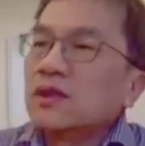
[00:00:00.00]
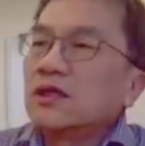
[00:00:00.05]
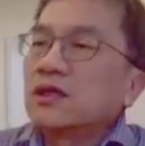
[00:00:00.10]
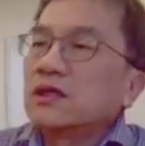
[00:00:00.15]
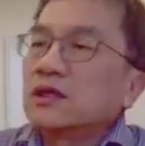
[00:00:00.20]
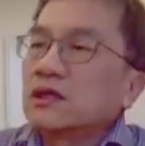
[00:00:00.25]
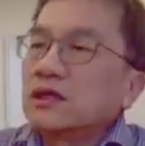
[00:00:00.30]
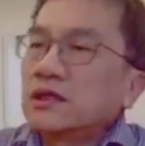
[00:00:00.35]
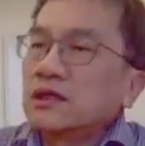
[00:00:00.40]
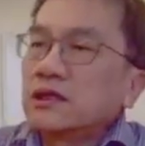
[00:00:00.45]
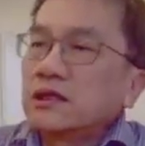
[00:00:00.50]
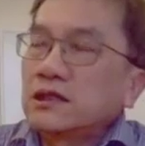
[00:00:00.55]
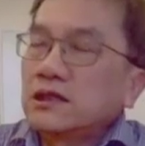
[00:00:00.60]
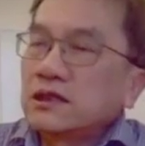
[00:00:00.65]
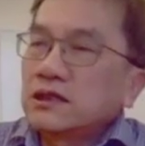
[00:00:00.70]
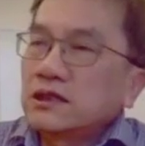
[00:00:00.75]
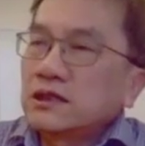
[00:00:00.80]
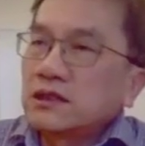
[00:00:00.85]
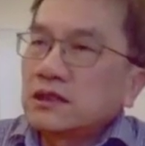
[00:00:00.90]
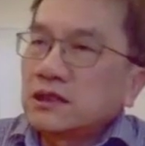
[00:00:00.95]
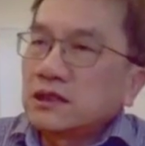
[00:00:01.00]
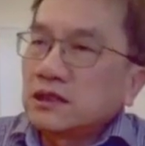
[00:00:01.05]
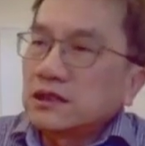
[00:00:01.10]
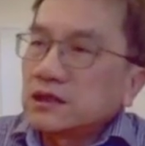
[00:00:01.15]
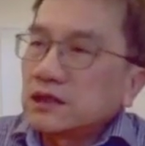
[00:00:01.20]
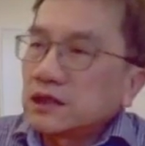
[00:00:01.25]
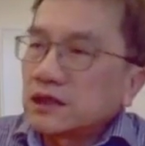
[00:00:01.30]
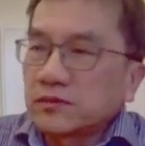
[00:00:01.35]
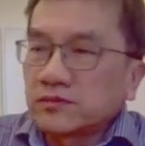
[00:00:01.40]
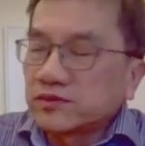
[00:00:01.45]

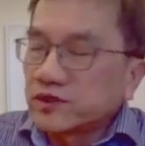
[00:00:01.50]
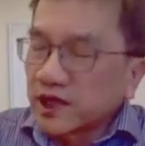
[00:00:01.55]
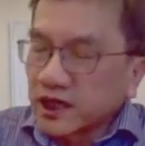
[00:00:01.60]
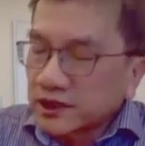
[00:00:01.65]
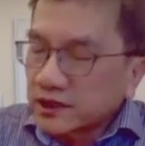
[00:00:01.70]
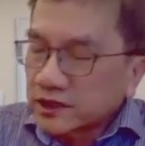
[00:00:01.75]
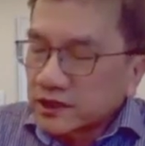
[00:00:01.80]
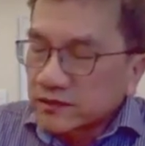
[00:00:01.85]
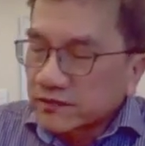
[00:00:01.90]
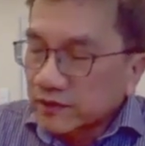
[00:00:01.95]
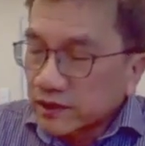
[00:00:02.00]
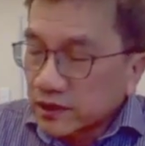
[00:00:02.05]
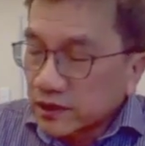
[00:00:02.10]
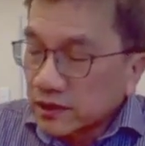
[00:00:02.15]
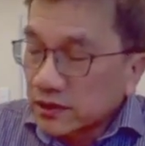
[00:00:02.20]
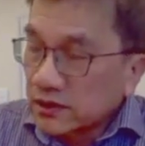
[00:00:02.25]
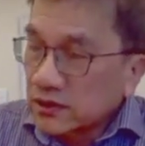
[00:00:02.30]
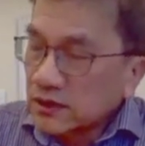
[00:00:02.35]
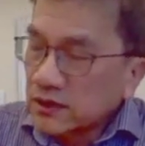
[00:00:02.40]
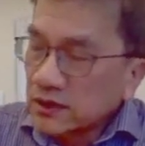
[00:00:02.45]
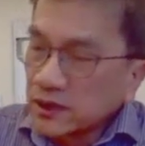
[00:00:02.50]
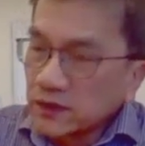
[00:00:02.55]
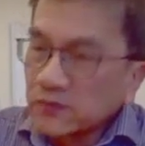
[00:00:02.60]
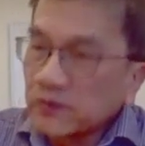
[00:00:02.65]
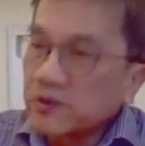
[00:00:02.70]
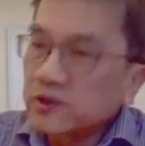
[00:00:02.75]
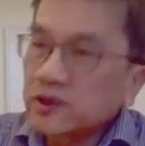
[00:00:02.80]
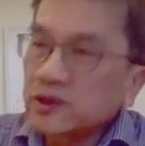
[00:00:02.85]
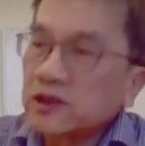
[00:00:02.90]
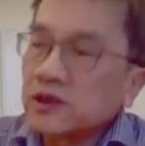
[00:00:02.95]
a comprehensive
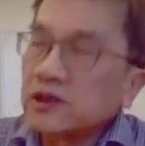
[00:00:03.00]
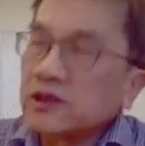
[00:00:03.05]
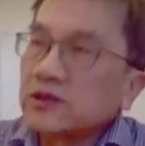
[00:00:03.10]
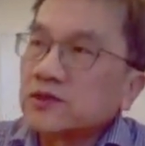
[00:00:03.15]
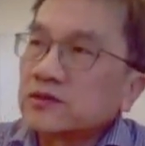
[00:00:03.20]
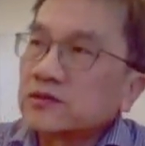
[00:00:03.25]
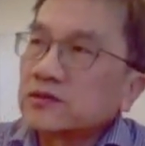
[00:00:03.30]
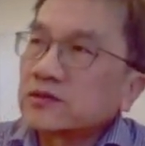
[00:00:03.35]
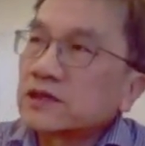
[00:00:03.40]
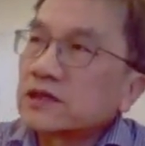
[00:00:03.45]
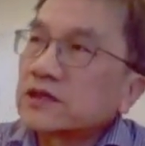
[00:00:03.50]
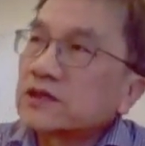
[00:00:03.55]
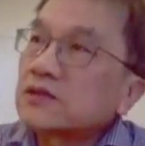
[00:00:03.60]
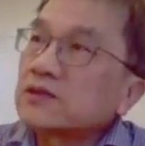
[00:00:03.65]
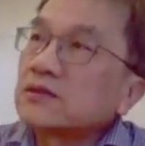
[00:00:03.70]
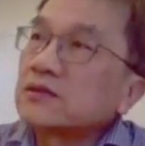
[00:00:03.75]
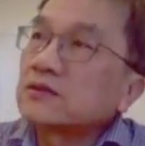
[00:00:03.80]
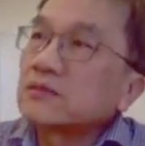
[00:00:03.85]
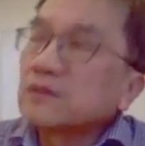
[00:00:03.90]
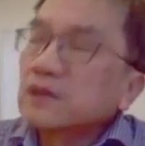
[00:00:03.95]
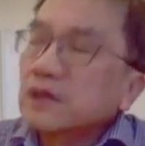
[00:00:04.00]
linguistic introduction.